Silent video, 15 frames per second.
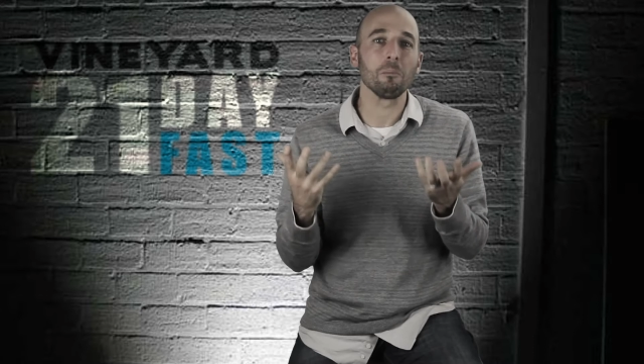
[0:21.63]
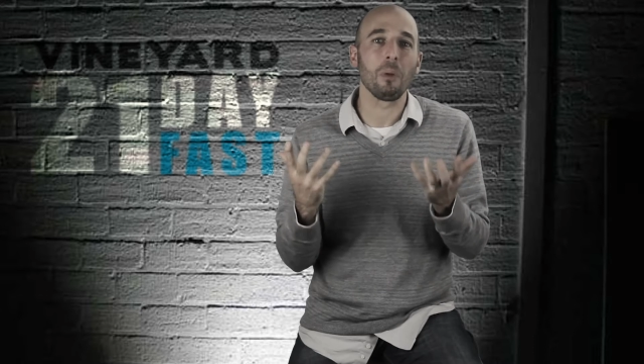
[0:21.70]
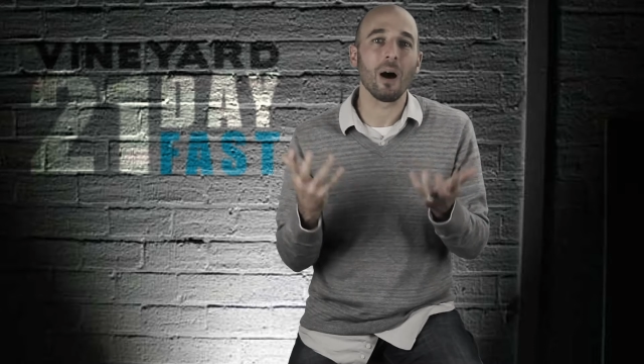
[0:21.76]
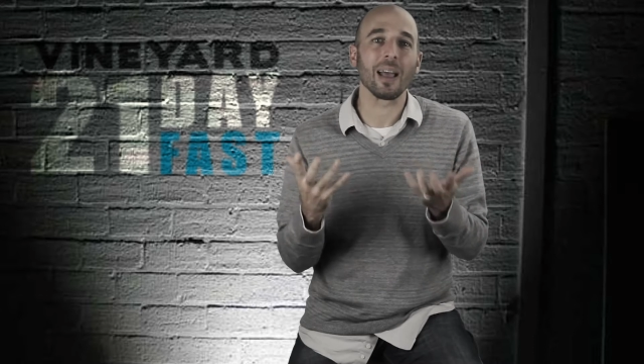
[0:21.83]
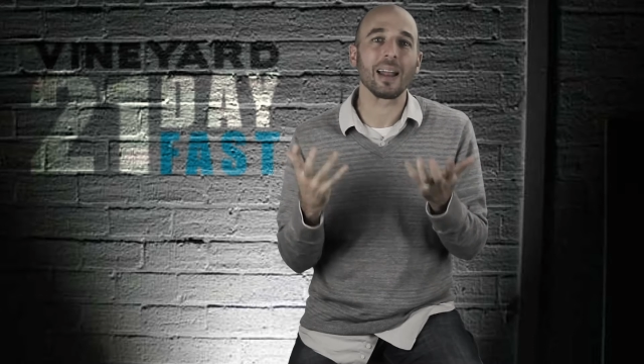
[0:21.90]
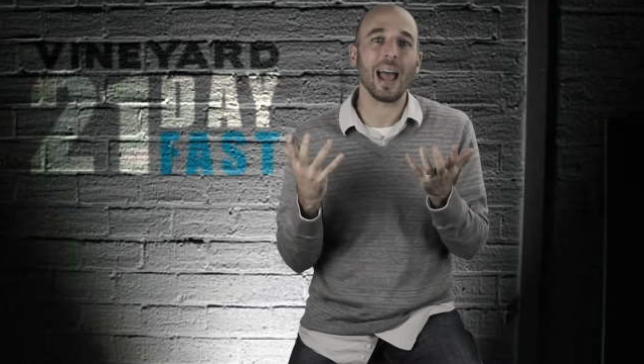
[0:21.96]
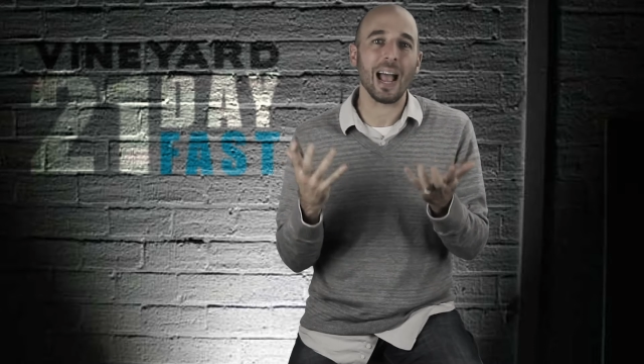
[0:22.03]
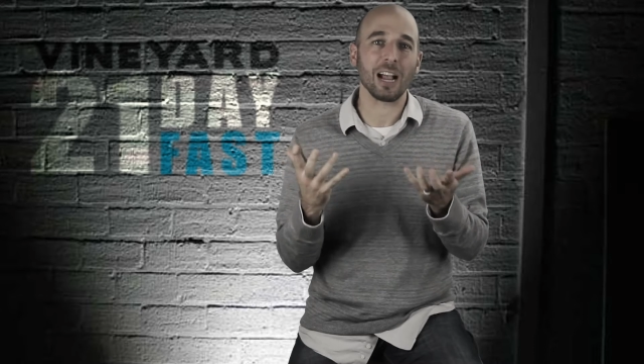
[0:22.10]

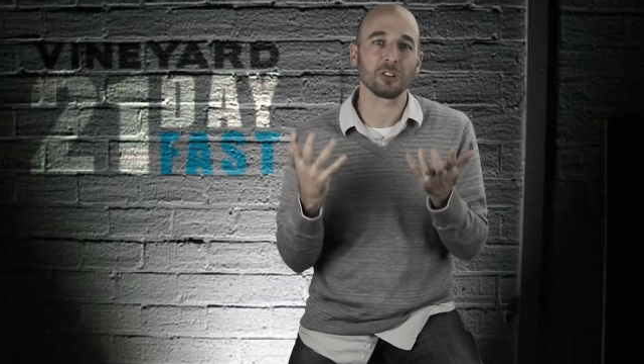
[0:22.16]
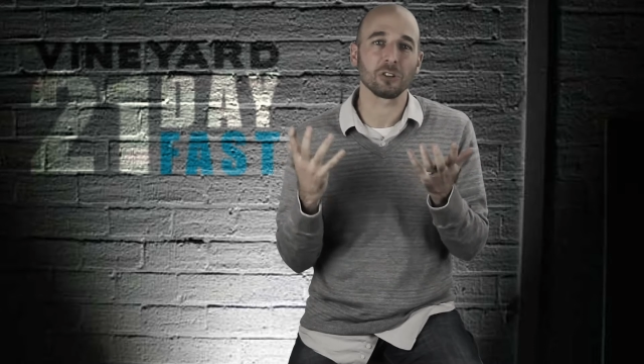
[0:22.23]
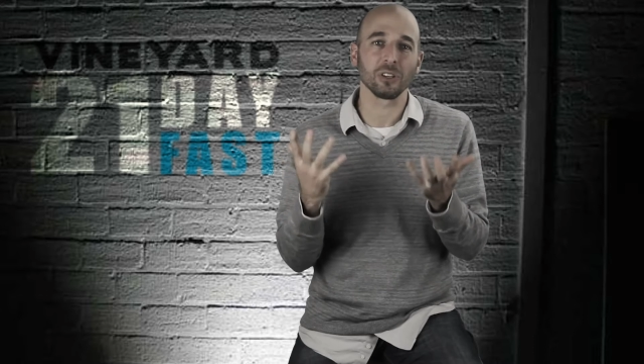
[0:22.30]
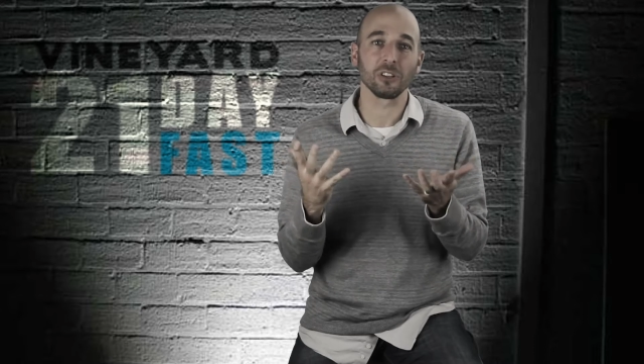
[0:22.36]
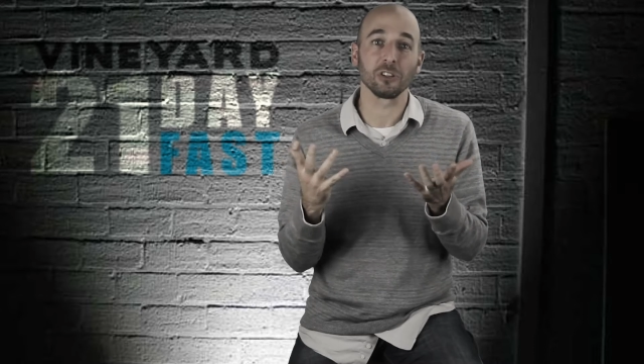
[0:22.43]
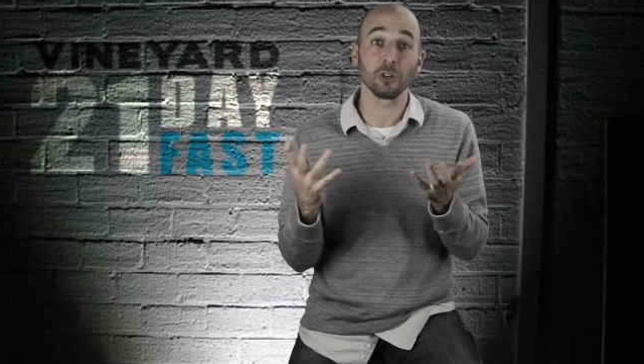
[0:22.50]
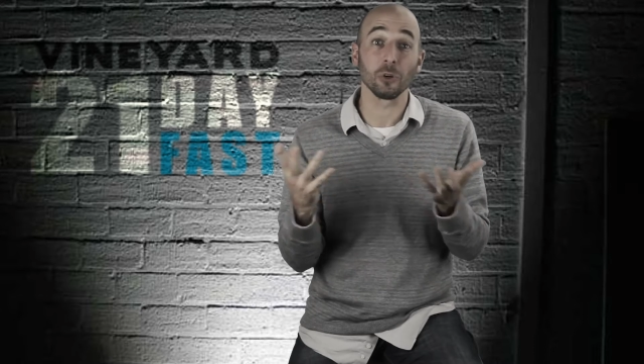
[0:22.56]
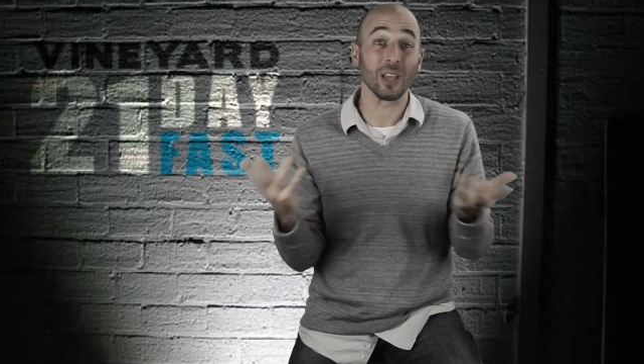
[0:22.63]
might actually
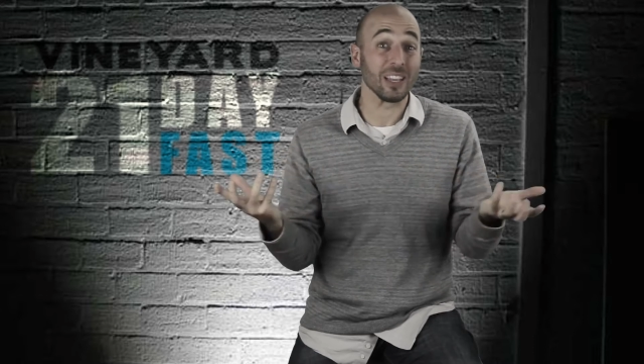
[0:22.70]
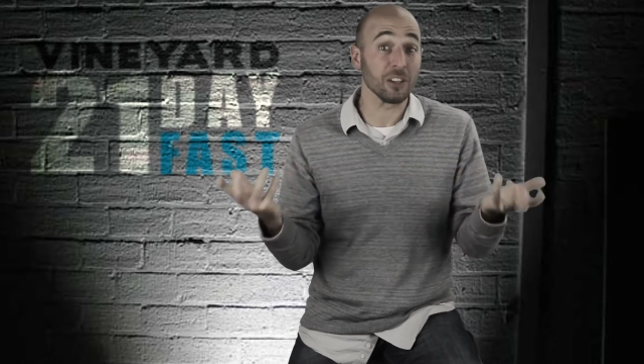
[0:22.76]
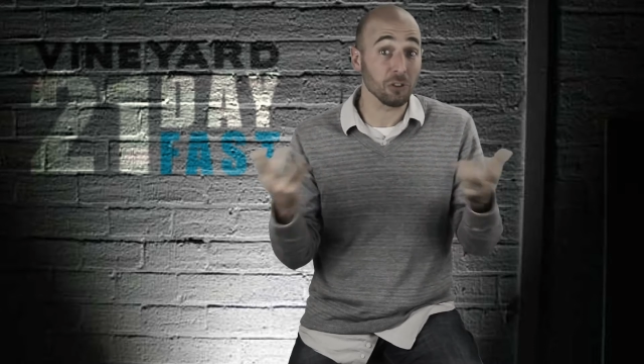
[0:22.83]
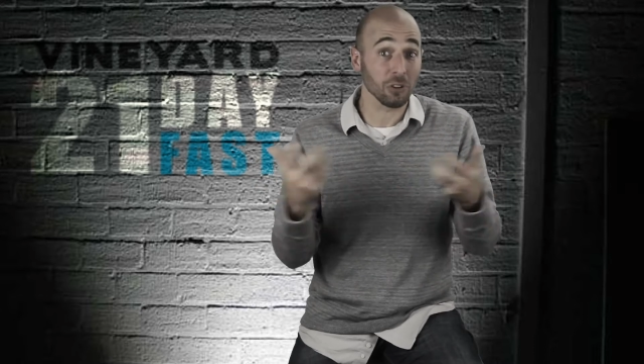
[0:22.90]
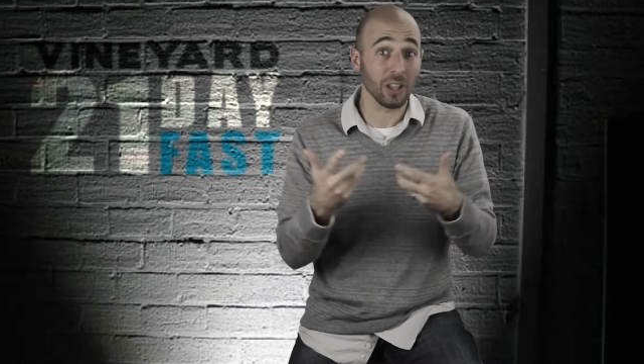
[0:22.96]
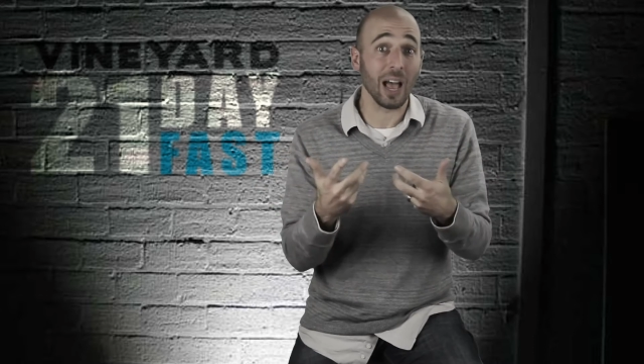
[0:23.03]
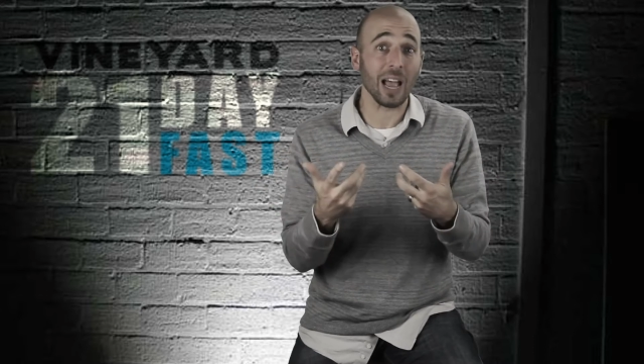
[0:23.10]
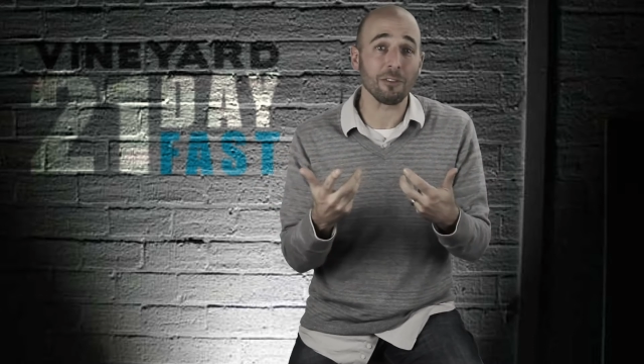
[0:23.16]
do in
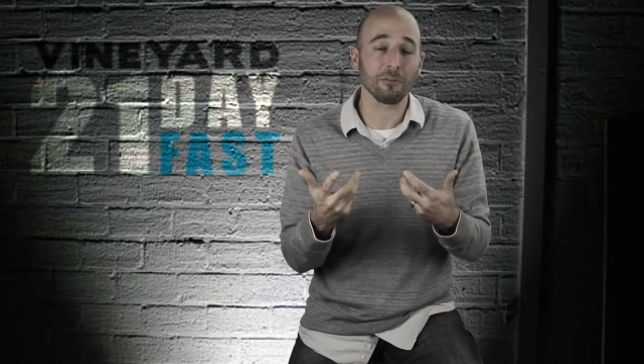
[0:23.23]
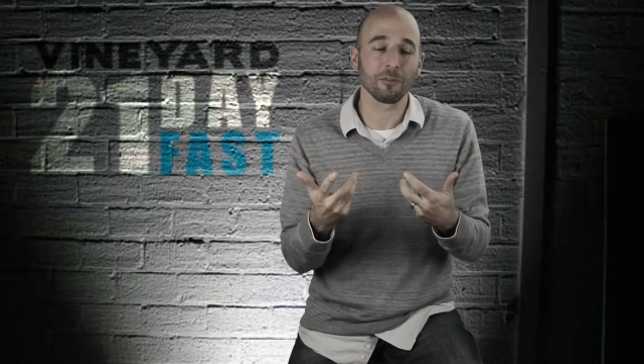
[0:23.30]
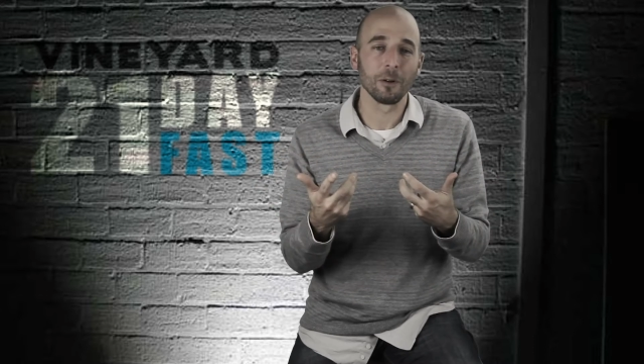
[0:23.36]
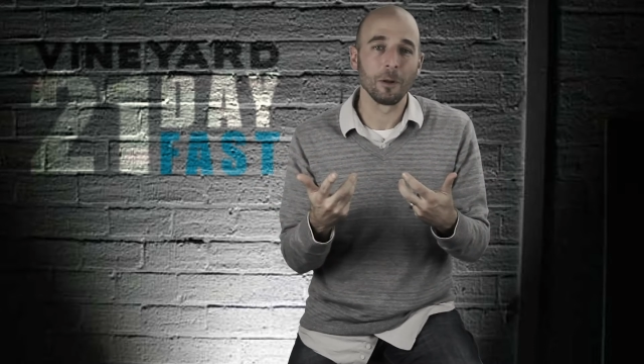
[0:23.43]
your life